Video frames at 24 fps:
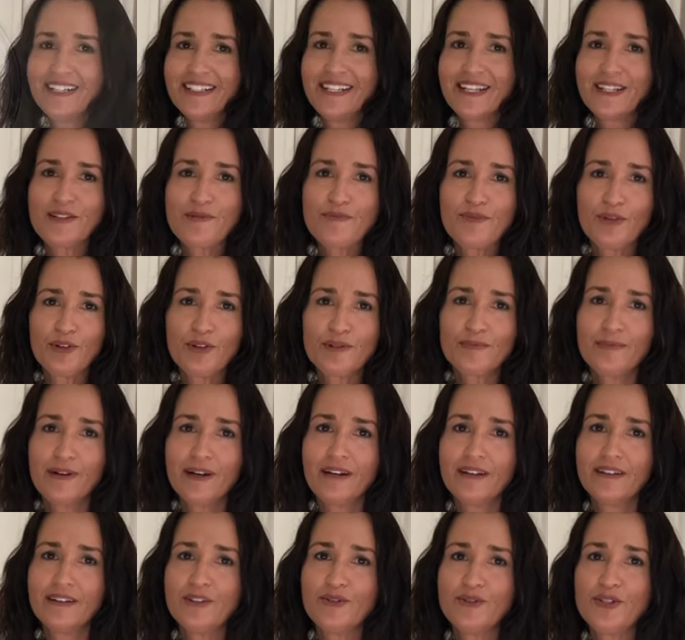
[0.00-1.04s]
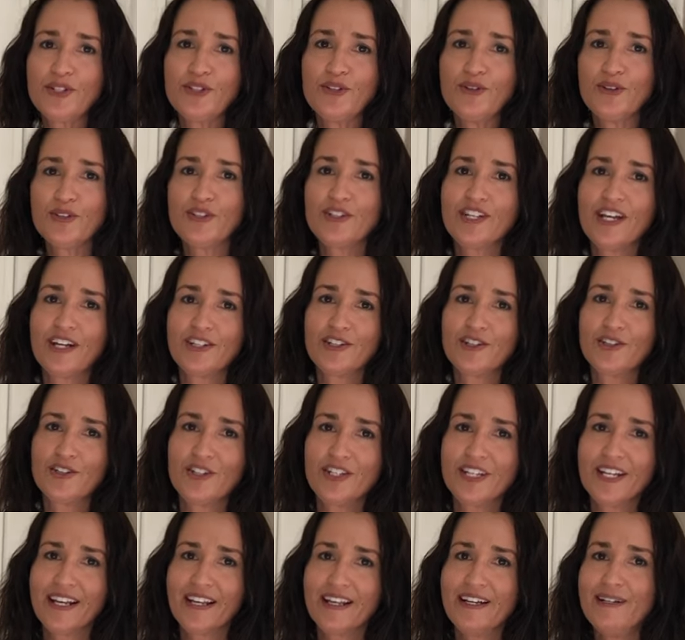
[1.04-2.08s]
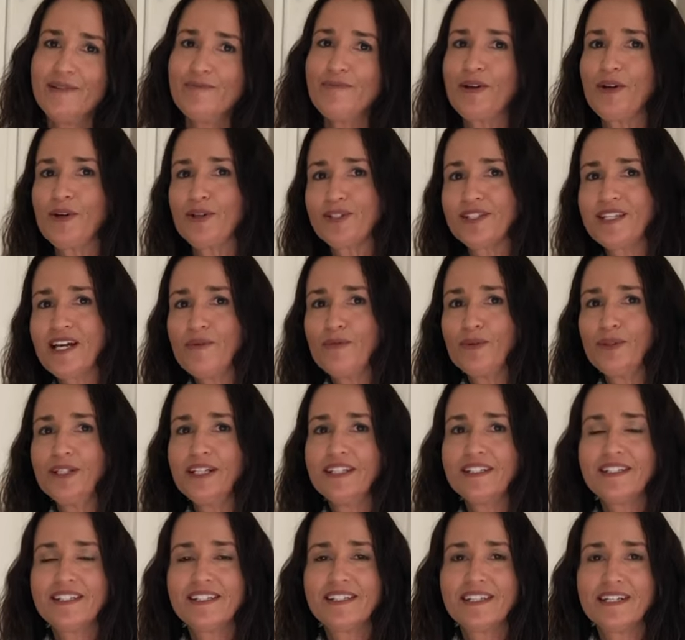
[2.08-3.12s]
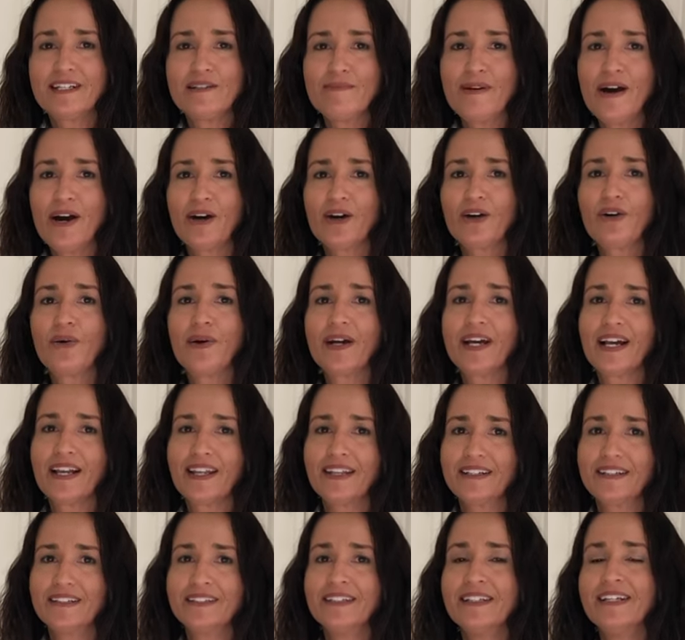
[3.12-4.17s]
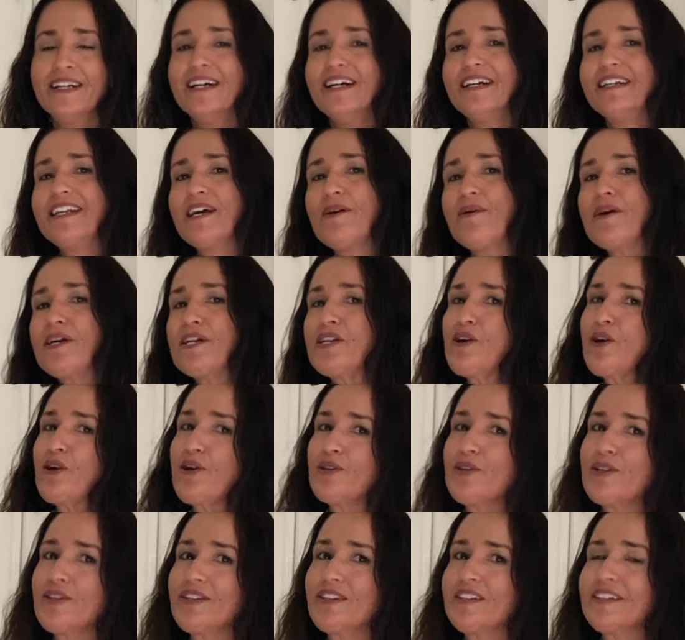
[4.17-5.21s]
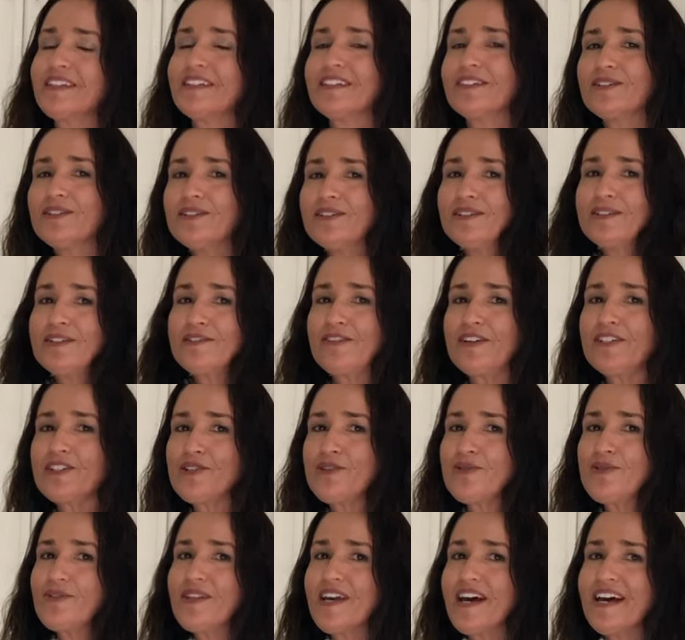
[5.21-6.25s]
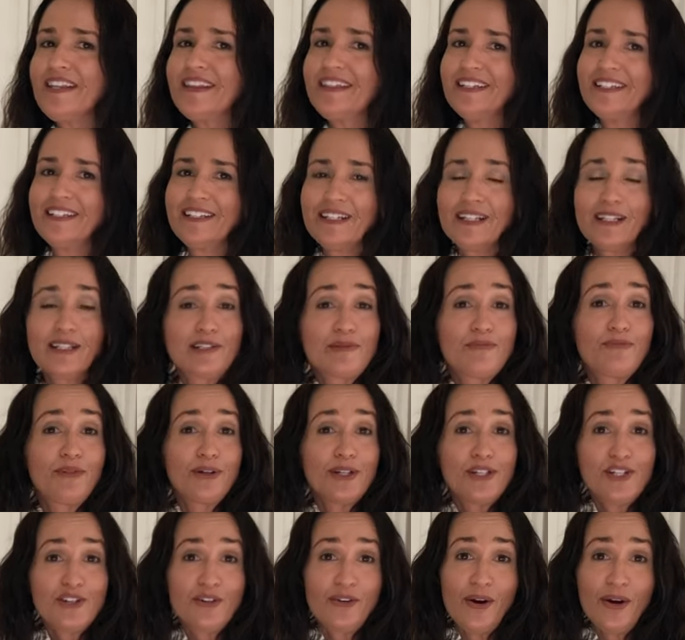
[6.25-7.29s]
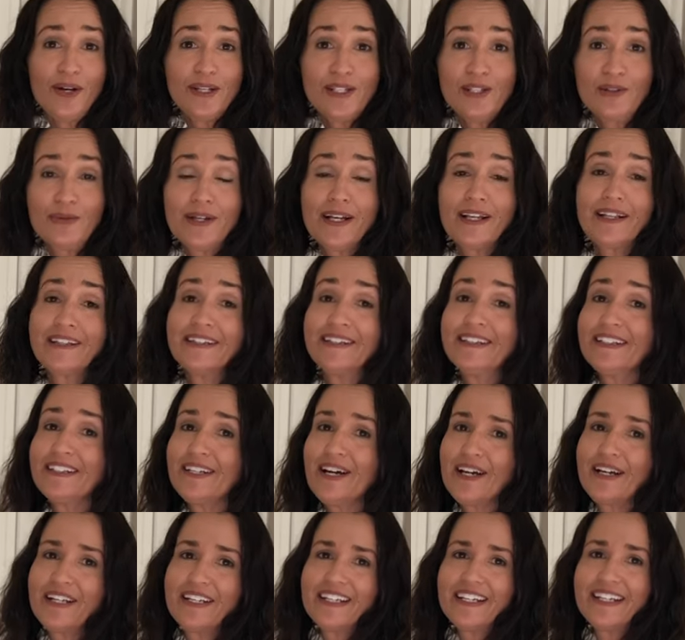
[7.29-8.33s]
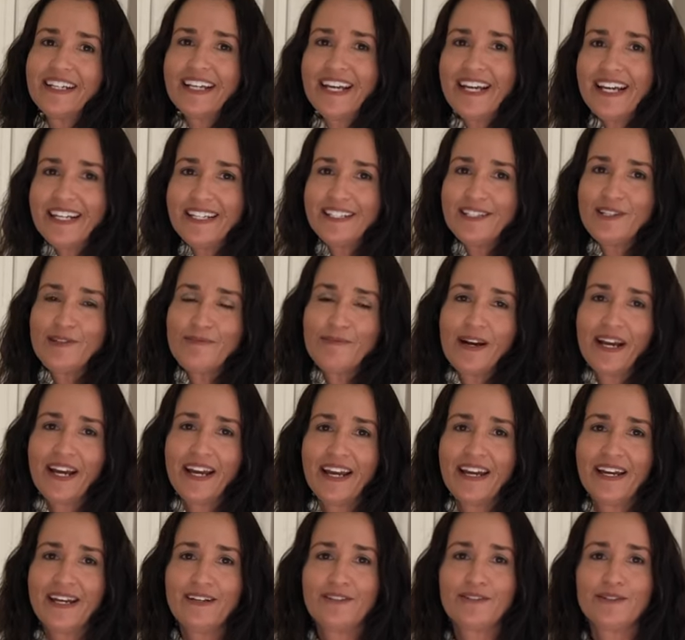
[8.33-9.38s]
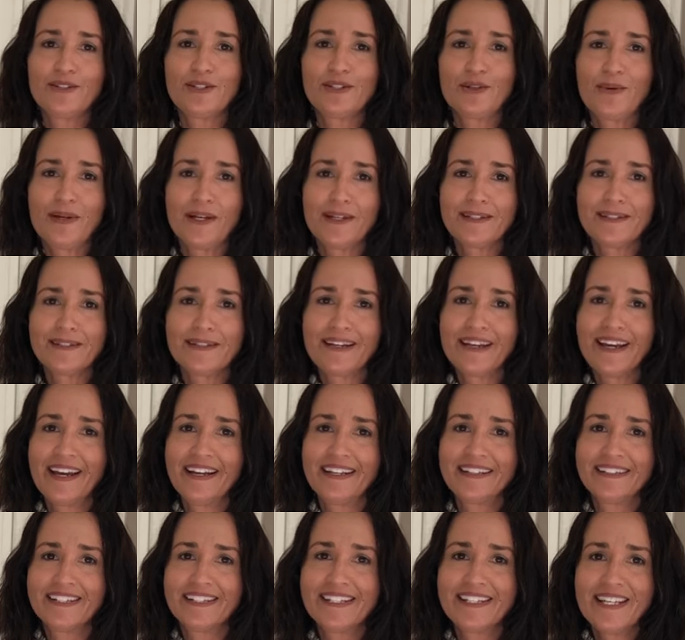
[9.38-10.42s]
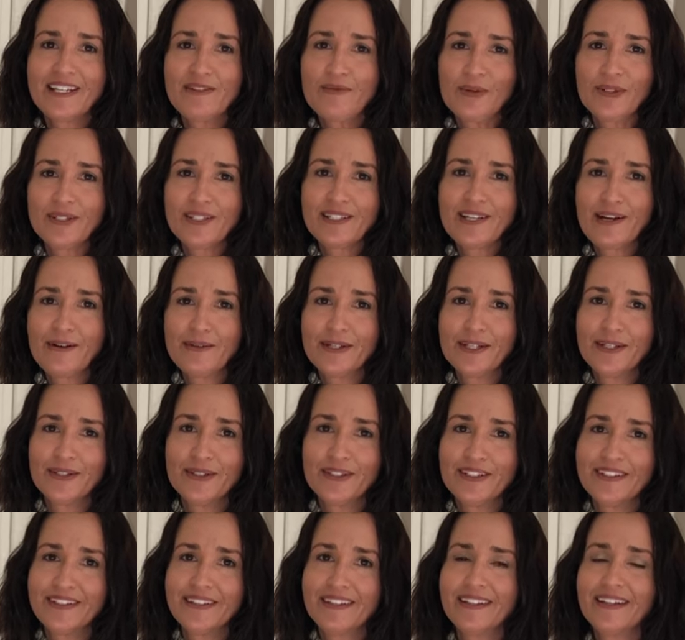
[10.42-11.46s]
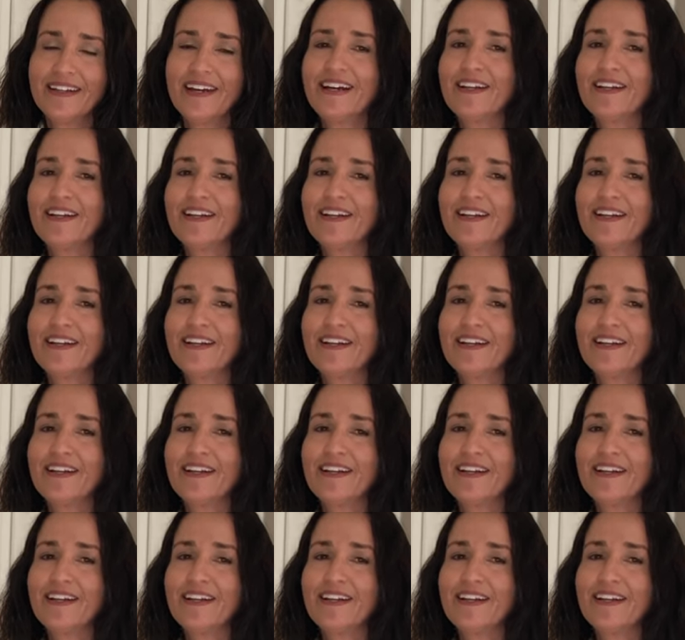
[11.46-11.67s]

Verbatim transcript: Now the important part here is not to touch a jiggler because that will let steam out quickly. Now I know you're thinking, oh, if I do that, then it'll depressurize quickly and I can get into my canner as quick as I can and see what's going on in there.